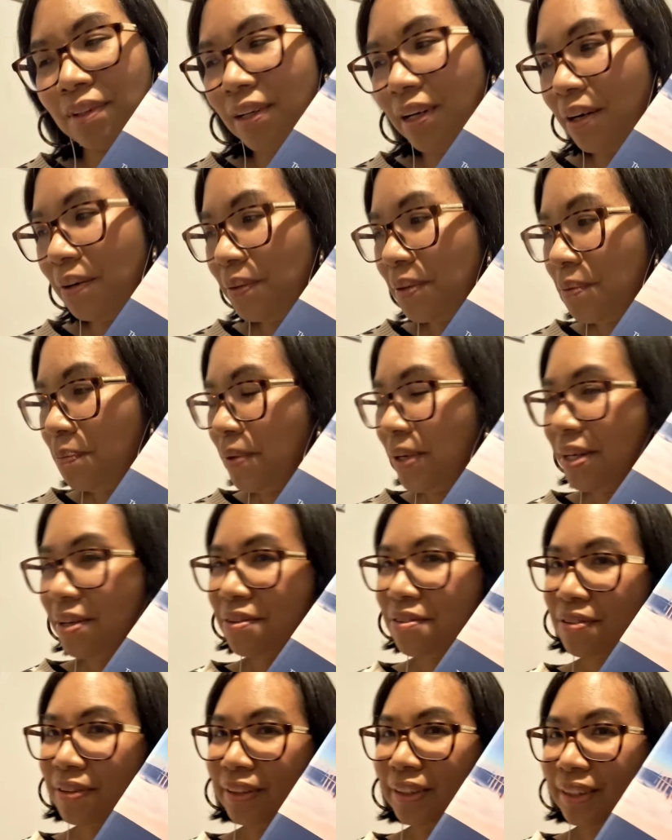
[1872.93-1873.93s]
I would be
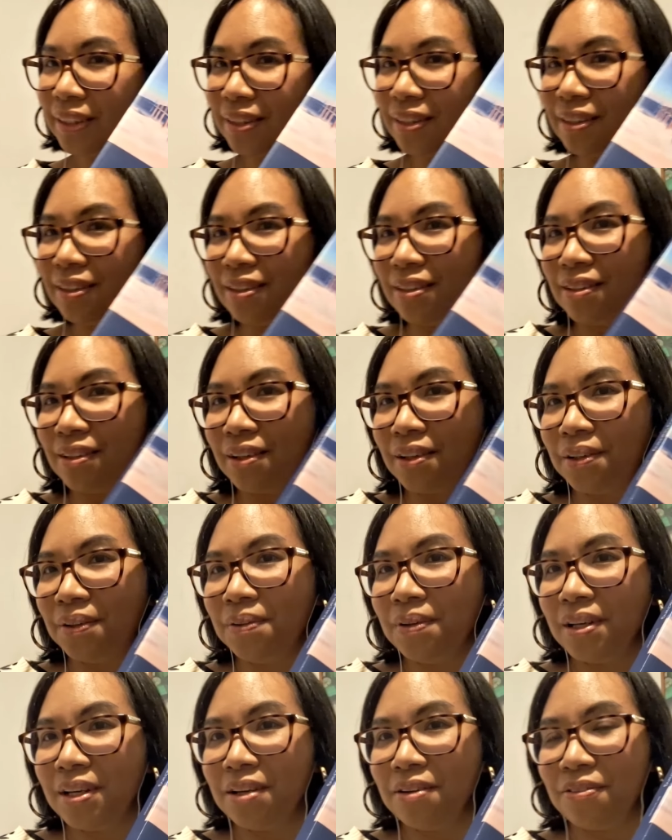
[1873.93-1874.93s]
interested to
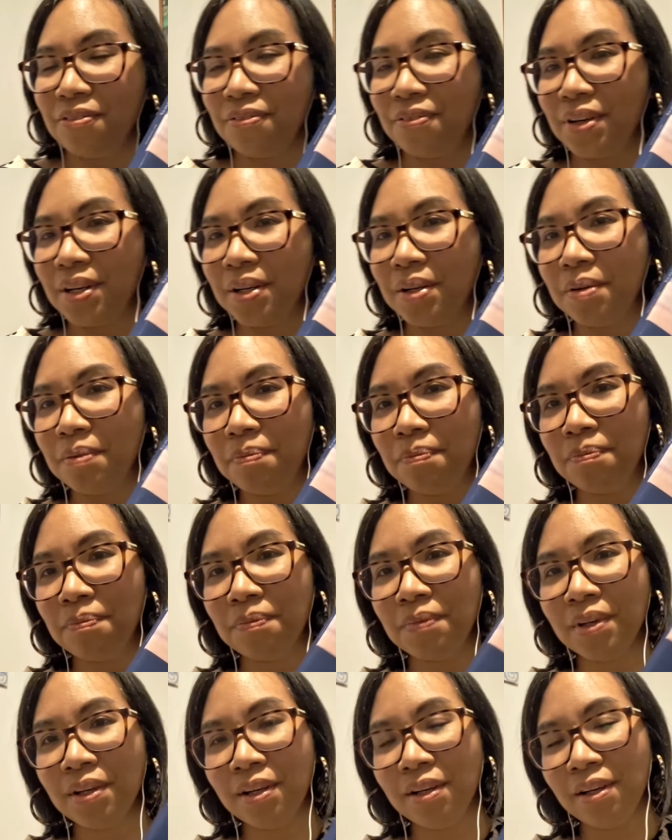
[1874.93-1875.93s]
know
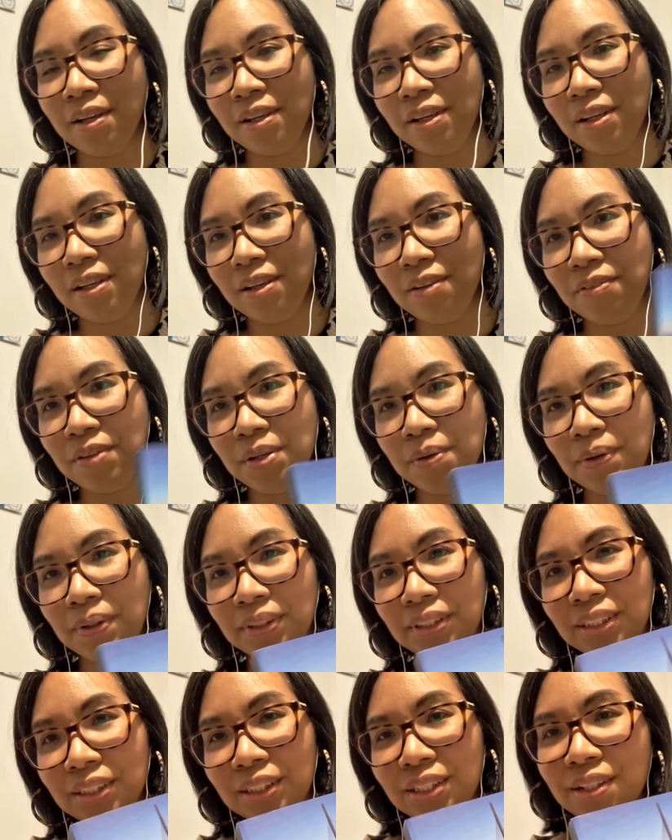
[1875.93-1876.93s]
if you
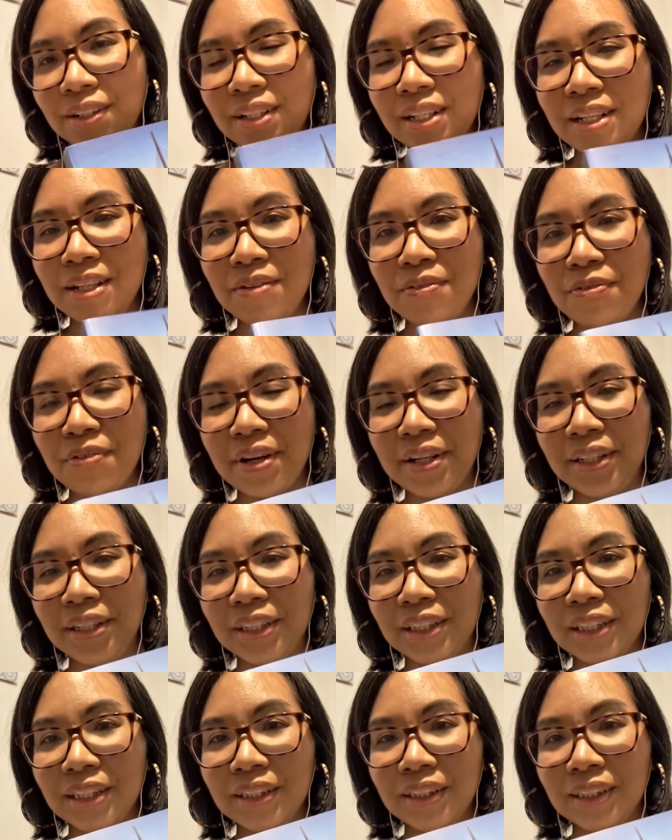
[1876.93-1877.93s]
also studied
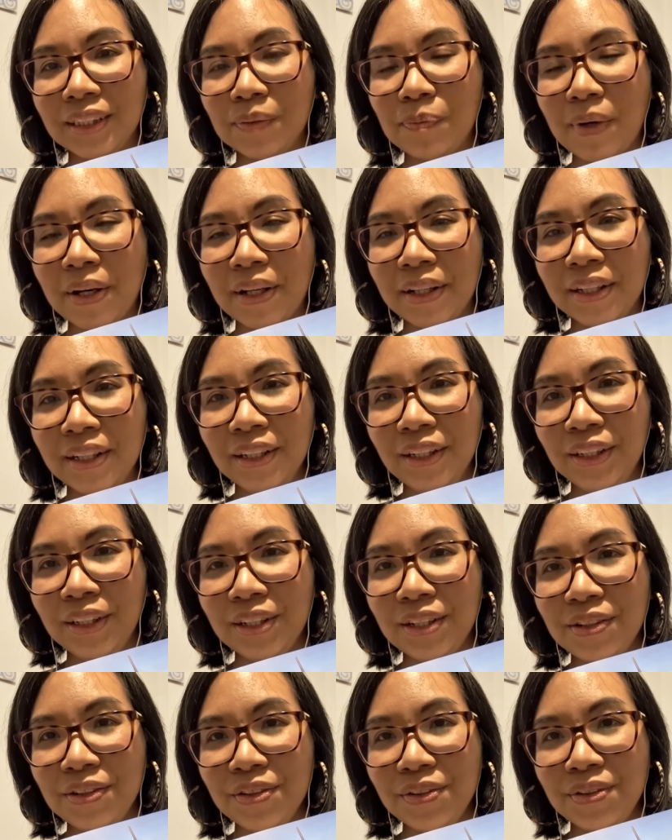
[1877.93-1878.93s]
French and Spanish
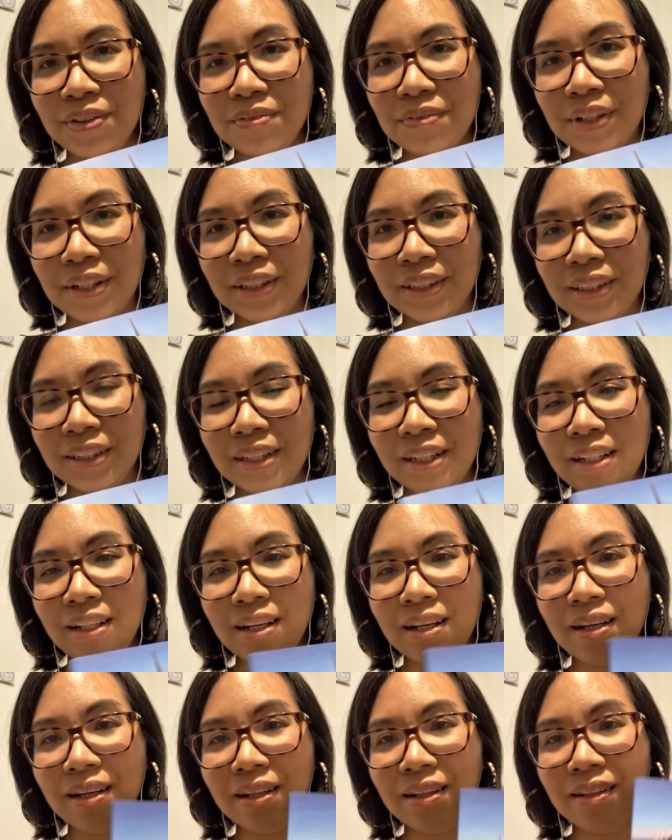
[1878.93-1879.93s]
at university
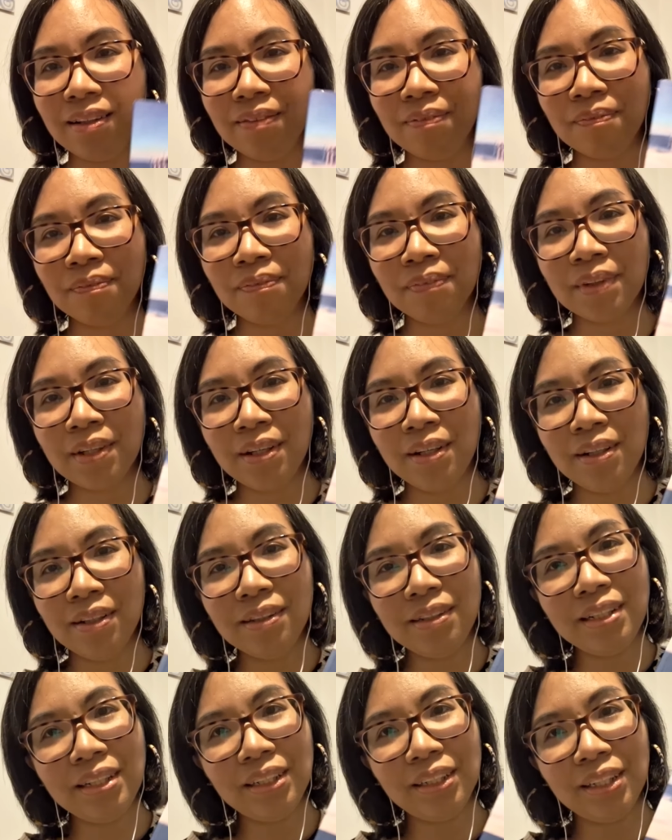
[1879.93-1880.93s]
and
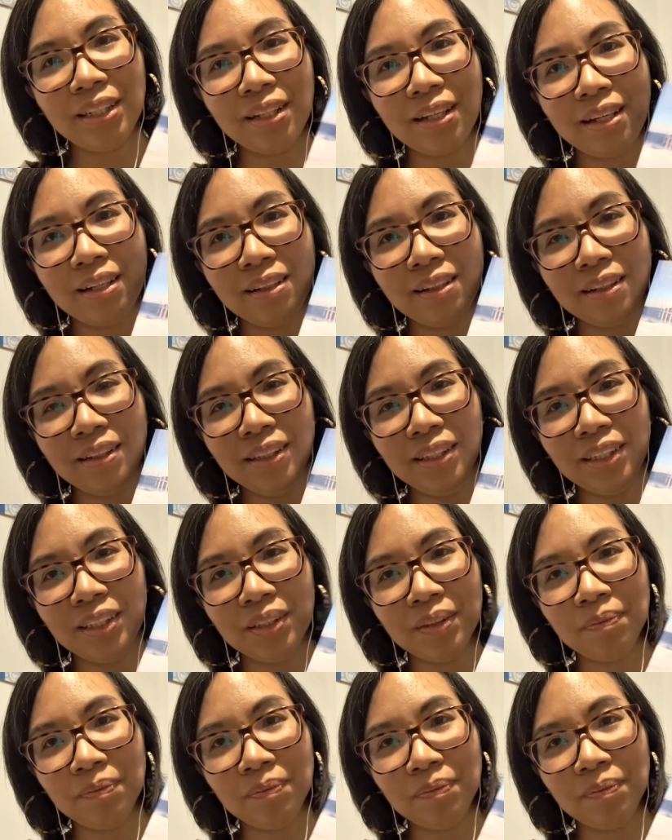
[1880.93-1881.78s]
teaching English.